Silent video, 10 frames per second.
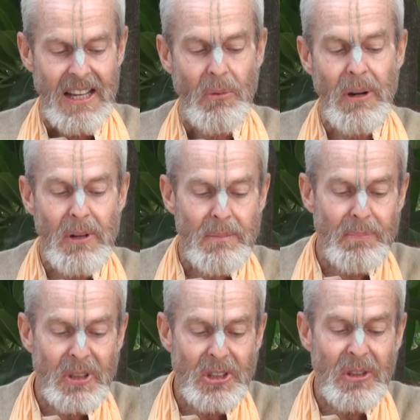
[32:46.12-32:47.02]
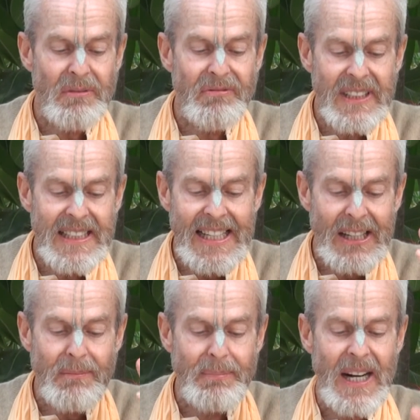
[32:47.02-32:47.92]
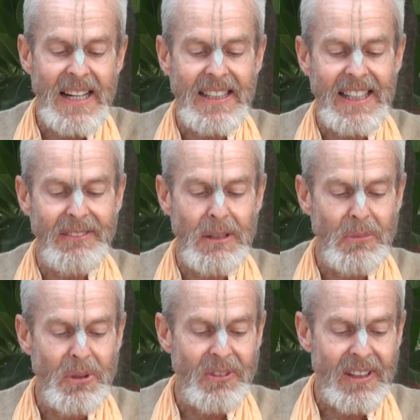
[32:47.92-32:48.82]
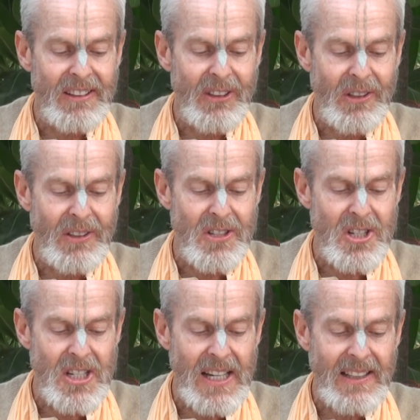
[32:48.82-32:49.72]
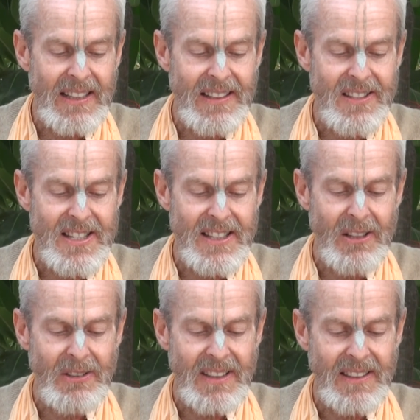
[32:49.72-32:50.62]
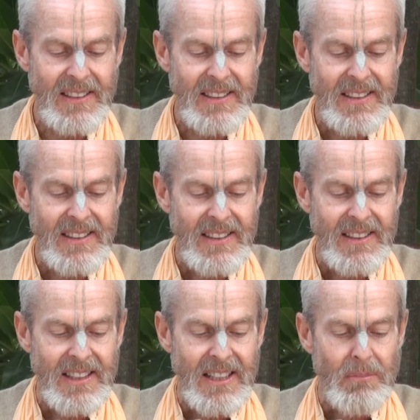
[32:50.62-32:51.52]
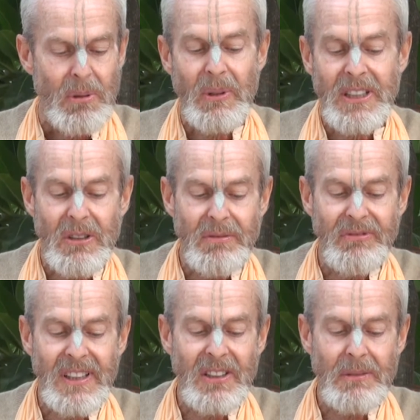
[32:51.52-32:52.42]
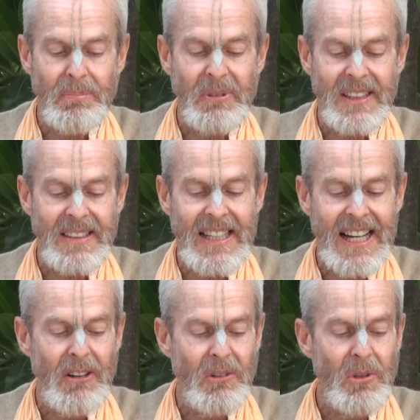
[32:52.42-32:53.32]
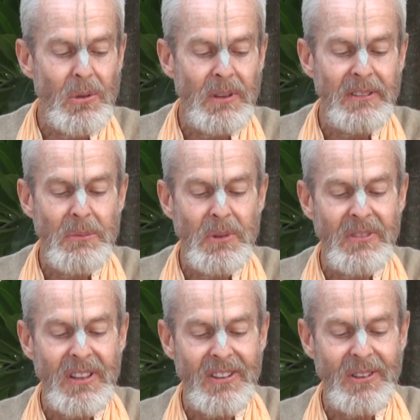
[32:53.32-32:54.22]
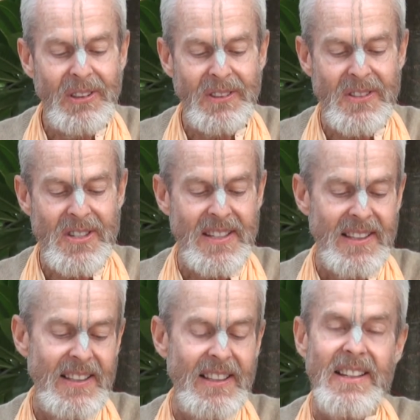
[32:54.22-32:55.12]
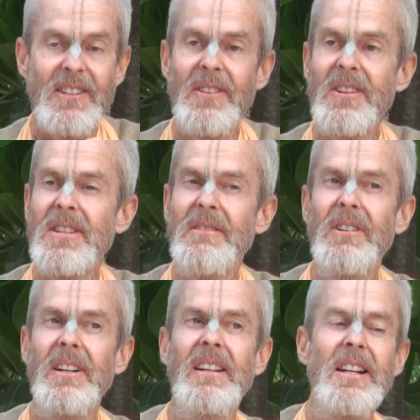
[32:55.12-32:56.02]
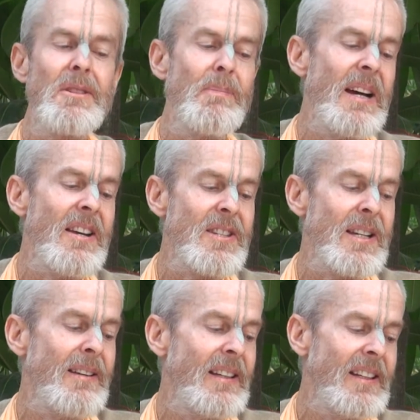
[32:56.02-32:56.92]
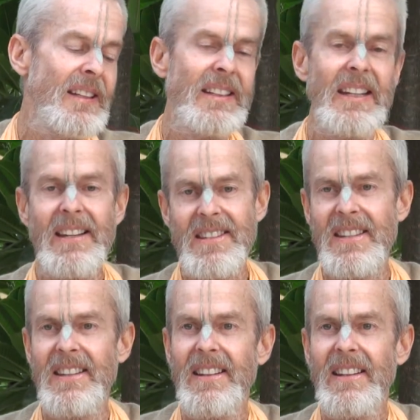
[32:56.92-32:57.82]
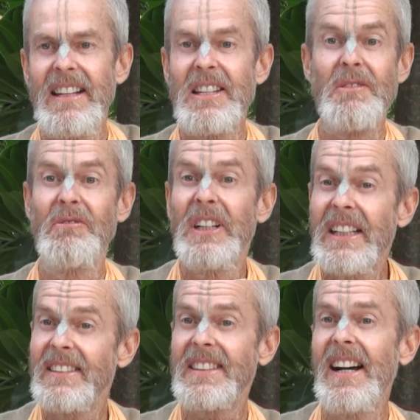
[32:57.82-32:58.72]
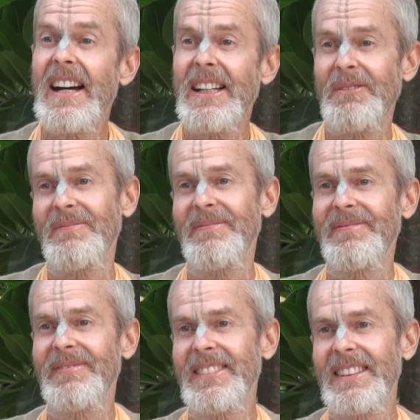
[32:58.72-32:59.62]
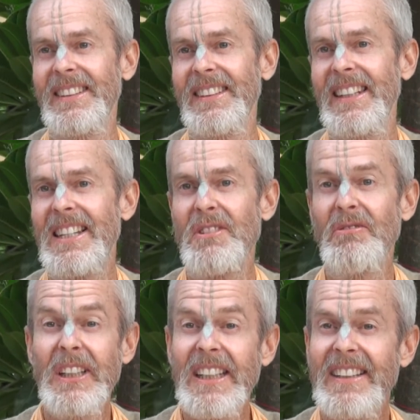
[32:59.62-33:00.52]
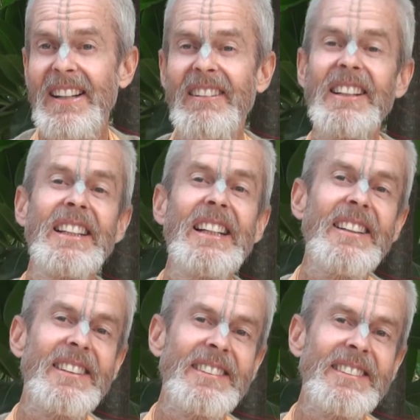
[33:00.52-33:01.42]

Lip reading: We would put your feet on our body and remove the thorns gently and slowly. But when your feet are pricked now, who will remove the thorns? So this is a very nice pastime. It indicates it's real time. It's really Nara Lila,